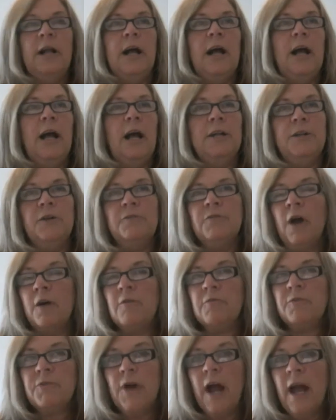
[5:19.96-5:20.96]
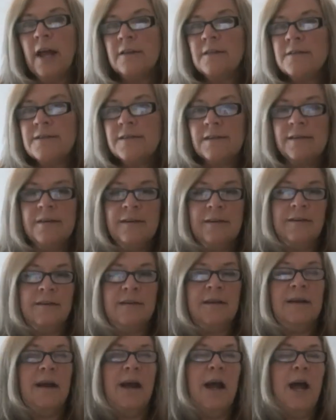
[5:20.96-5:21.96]
and you've got friends,
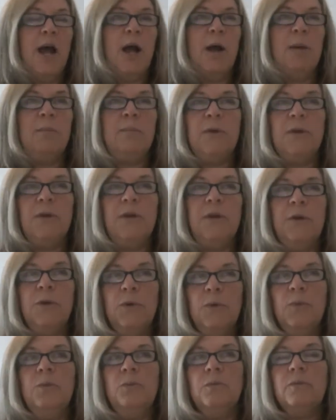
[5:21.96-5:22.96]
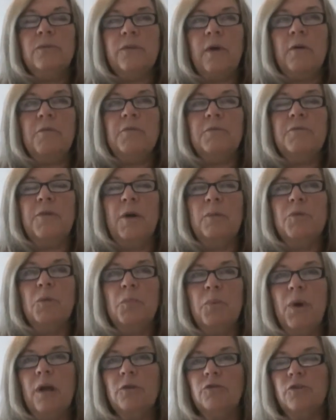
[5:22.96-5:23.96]
you suffer from
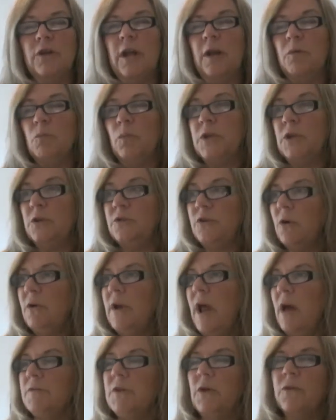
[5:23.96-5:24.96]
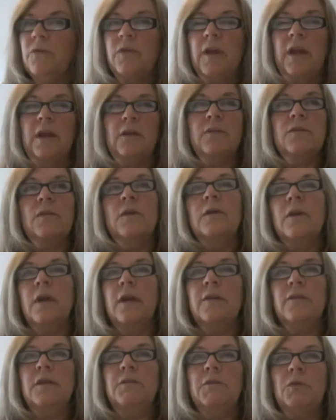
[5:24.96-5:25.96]
depression. And when you don't have those things,
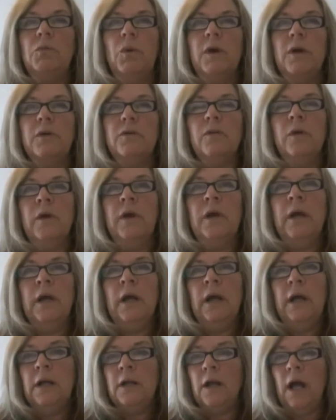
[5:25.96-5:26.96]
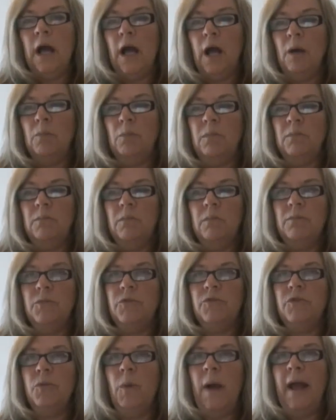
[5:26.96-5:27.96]
it's even worse.
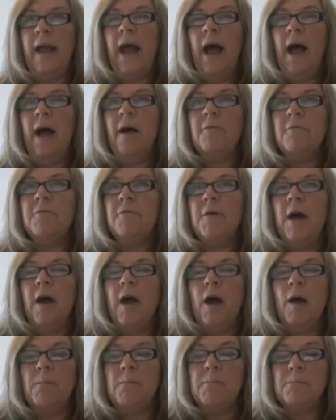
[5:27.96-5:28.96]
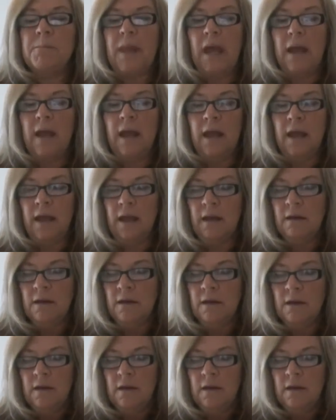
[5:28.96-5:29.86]
Do I have a